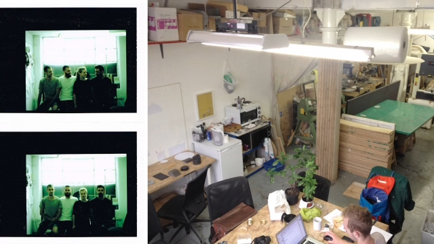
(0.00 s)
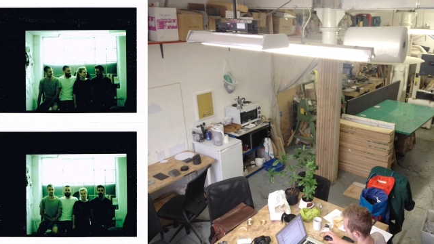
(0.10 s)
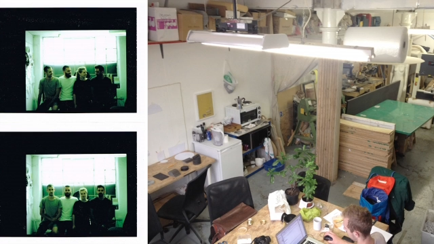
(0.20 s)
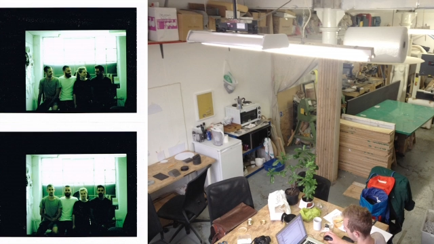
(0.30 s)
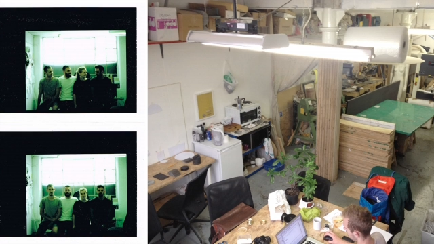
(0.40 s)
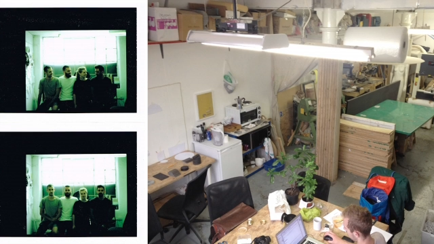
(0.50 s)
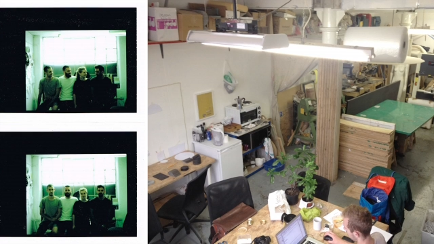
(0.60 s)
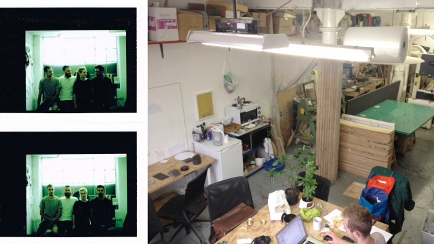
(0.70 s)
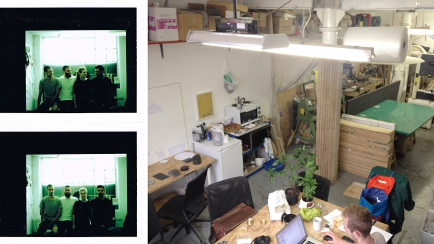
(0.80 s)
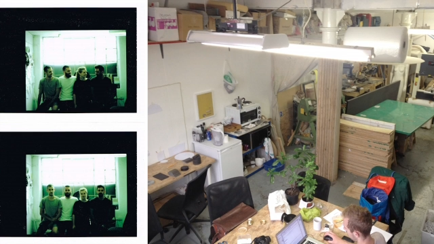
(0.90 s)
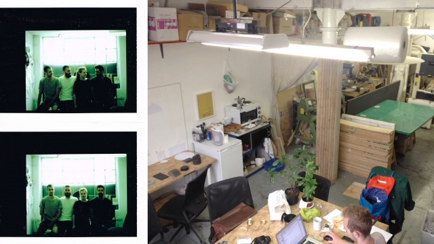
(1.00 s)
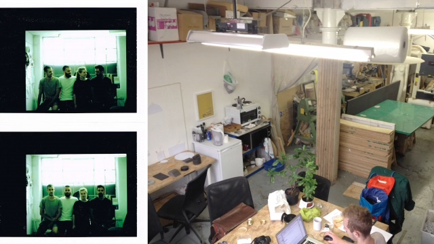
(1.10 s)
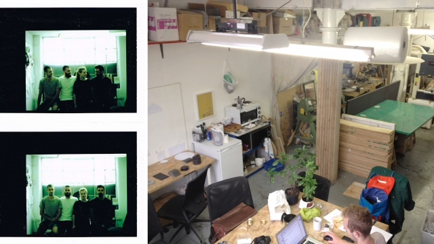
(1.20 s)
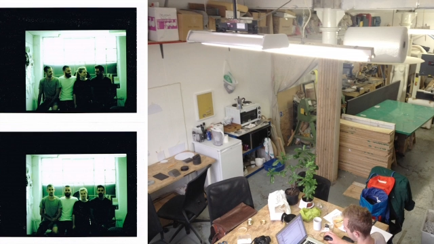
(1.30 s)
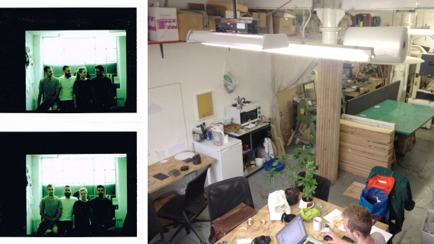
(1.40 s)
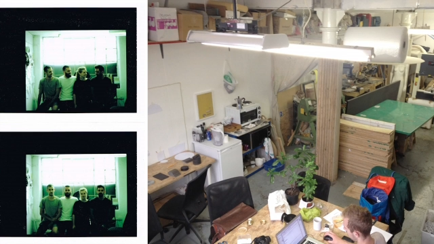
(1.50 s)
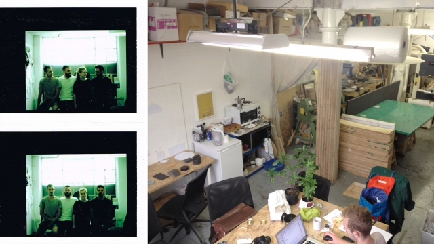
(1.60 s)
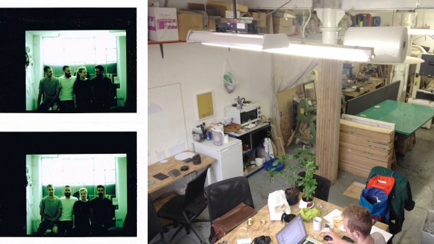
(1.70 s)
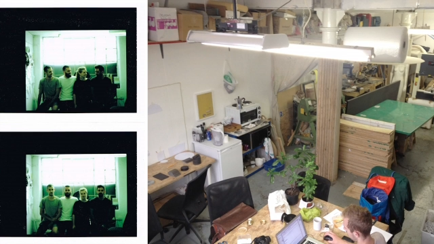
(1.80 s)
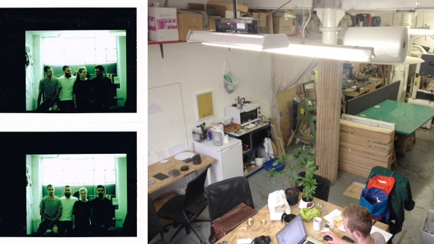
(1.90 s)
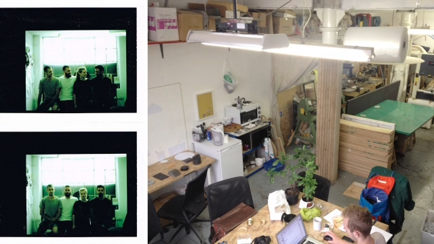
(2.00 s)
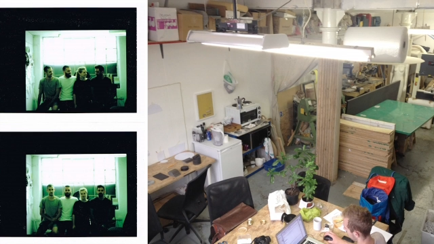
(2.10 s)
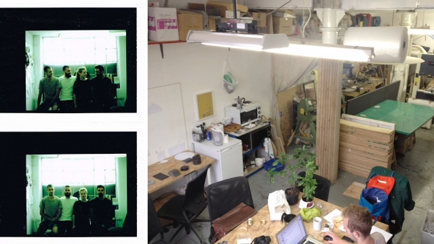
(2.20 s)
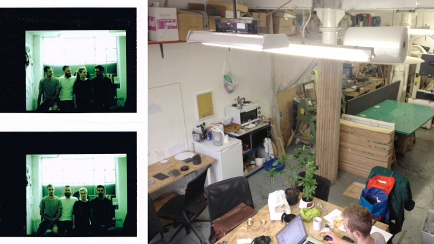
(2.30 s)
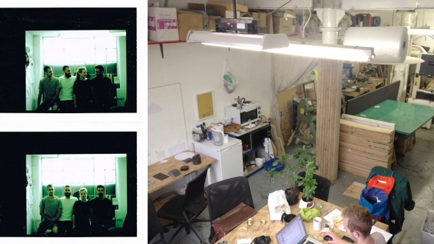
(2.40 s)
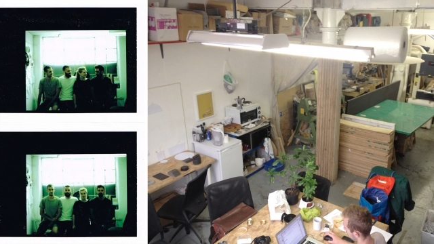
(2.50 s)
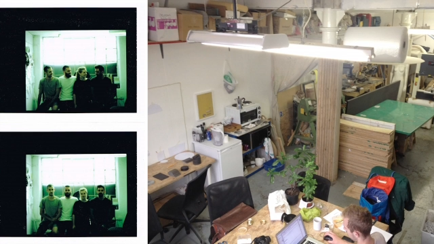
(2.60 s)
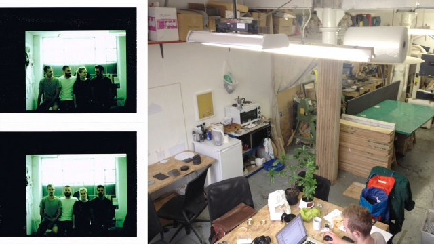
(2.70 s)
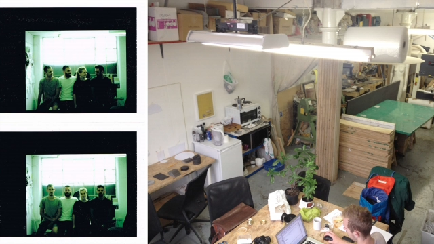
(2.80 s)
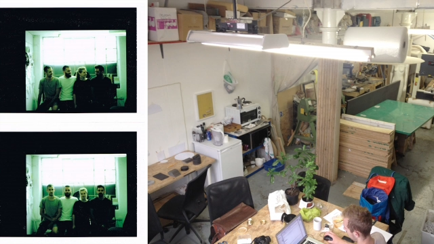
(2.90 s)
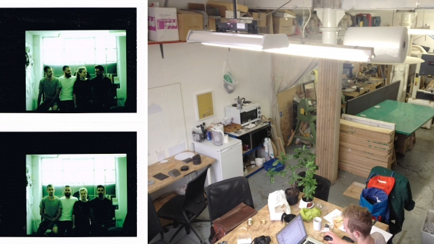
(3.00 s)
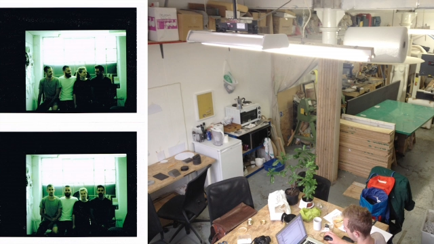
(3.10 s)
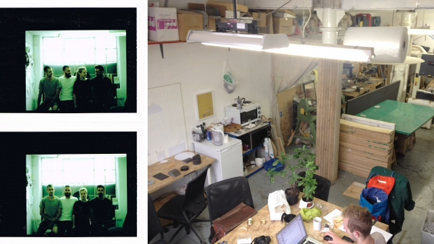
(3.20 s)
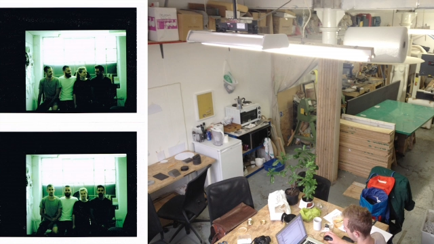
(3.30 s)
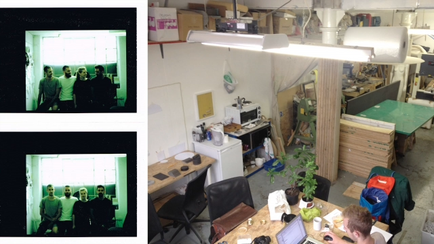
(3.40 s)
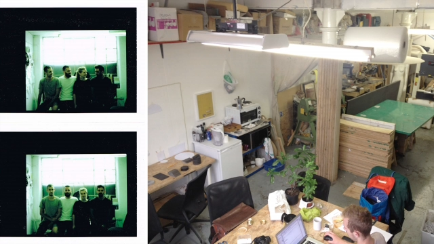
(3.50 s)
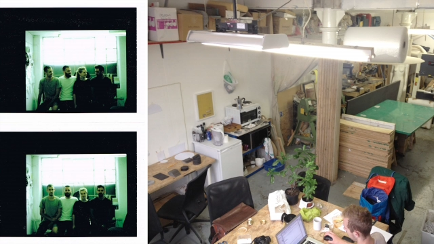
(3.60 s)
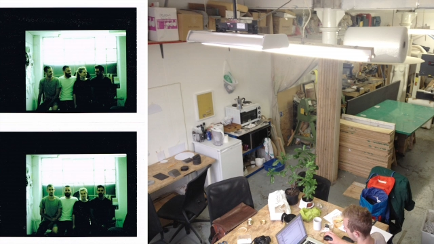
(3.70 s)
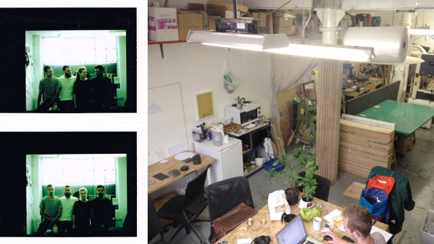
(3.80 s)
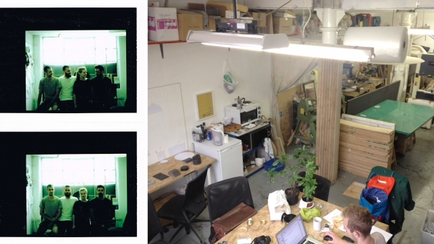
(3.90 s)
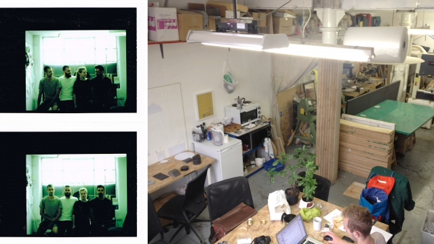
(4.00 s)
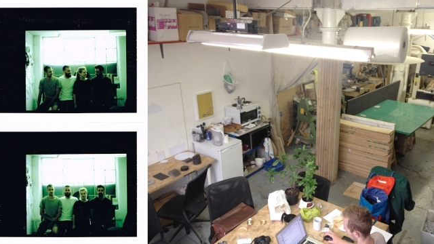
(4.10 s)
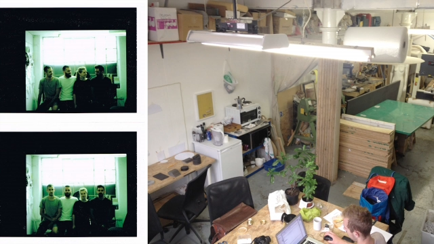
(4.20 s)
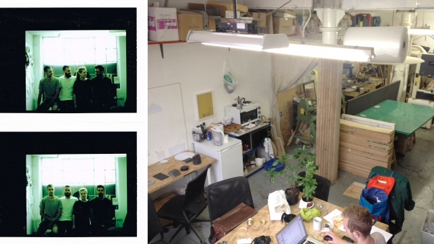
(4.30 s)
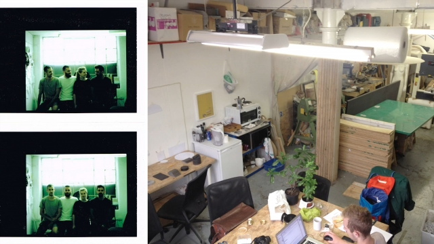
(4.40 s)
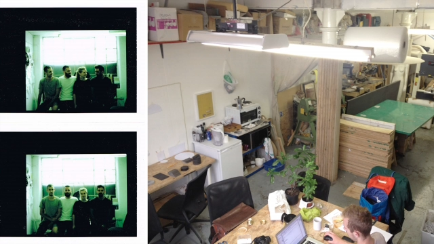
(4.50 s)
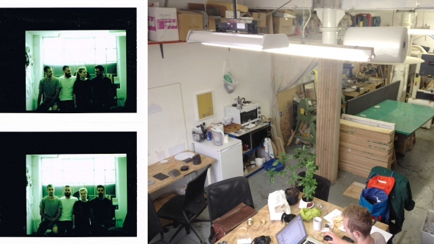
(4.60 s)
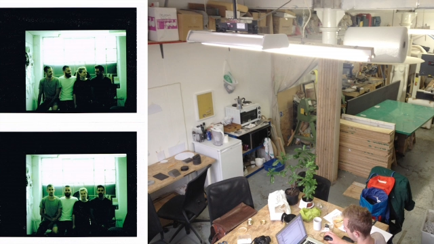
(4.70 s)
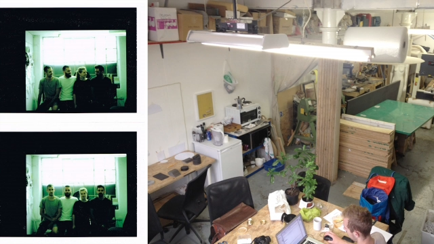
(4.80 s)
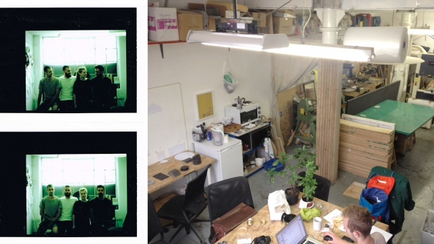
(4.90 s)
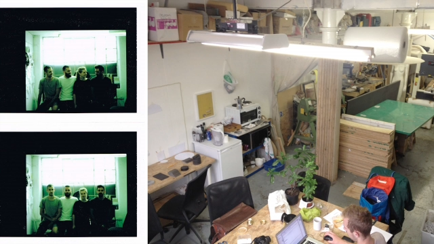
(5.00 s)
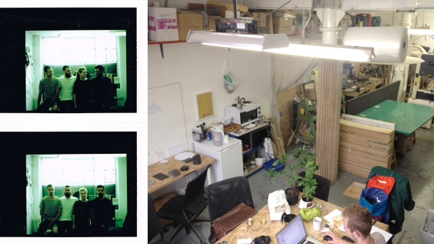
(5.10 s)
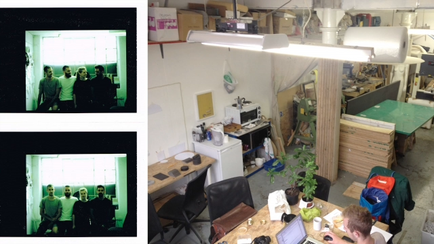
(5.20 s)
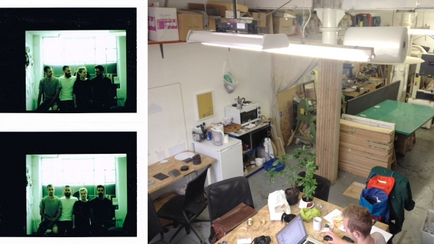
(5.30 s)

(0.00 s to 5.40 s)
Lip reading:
[unreadable: no face in view]